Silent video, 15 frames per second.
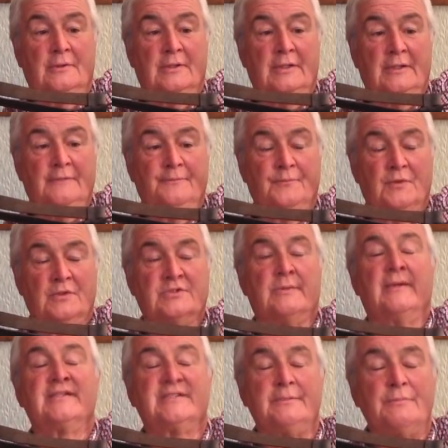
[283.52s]
yeah. So
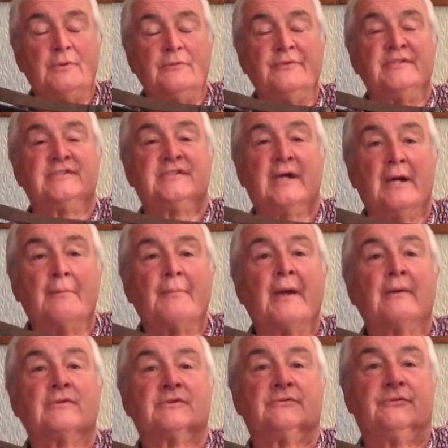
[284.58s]
as he moves his tongue
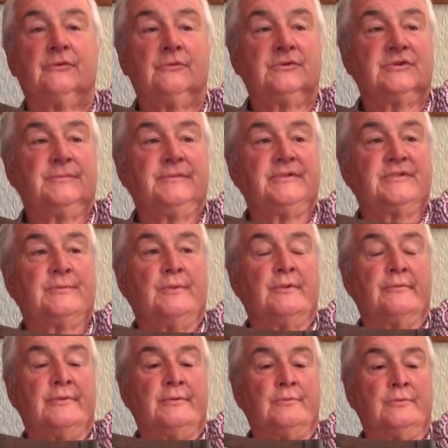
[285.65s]
backwards and forwards, he'll be
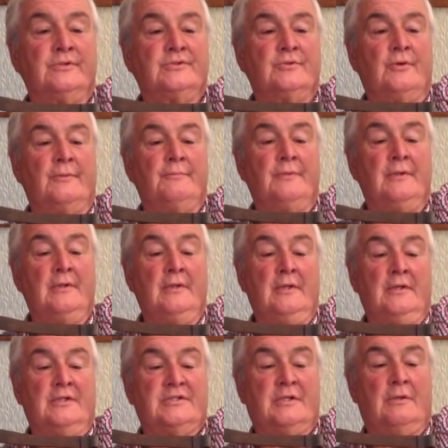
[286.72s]
swallowing all the time.
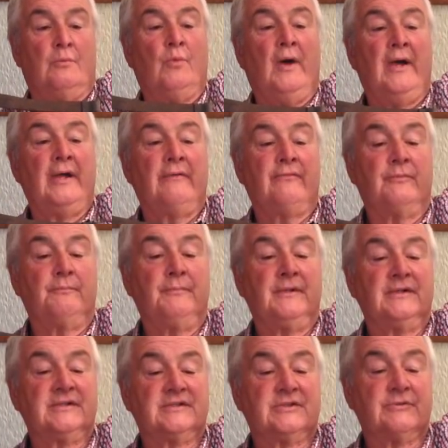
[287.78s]
So a way of
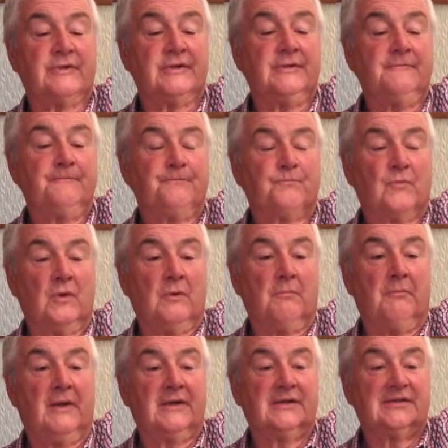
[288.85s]
administering
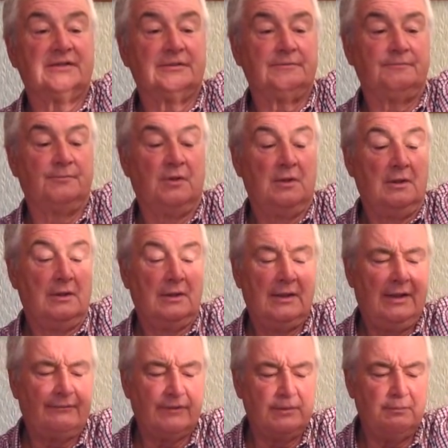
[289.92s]
medicine.
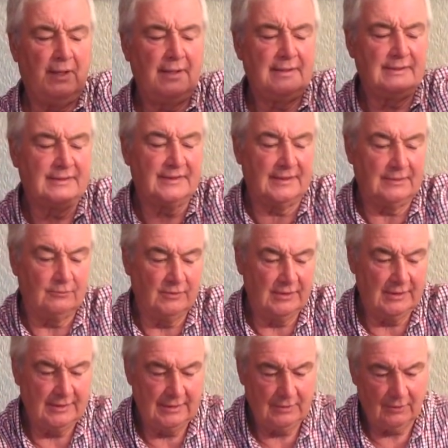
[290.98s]
Lovely made thing
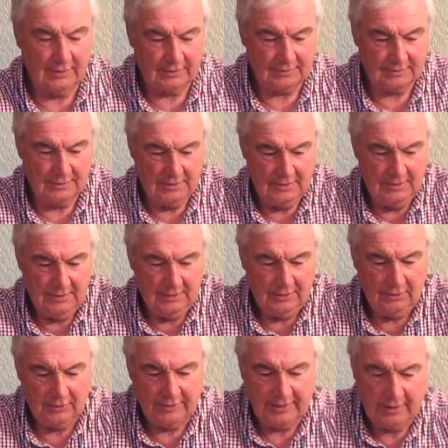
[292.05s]
really, like a
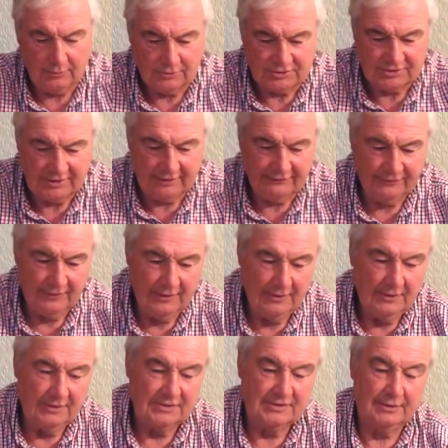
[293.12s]
lot of the old stuff.
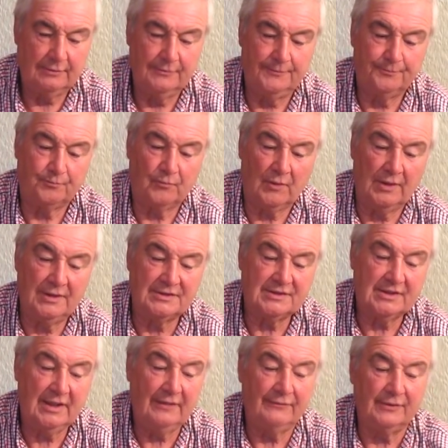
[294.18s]
So it's
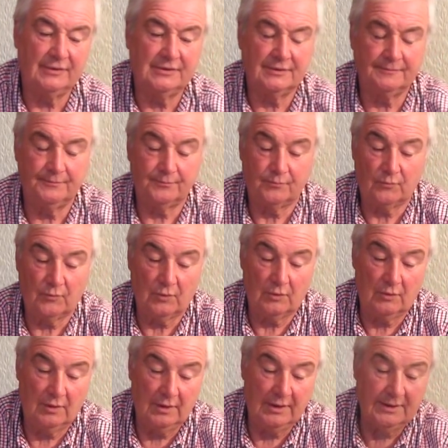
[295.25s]
covered
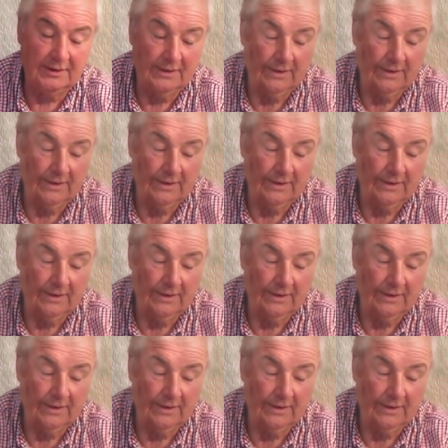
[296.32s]
in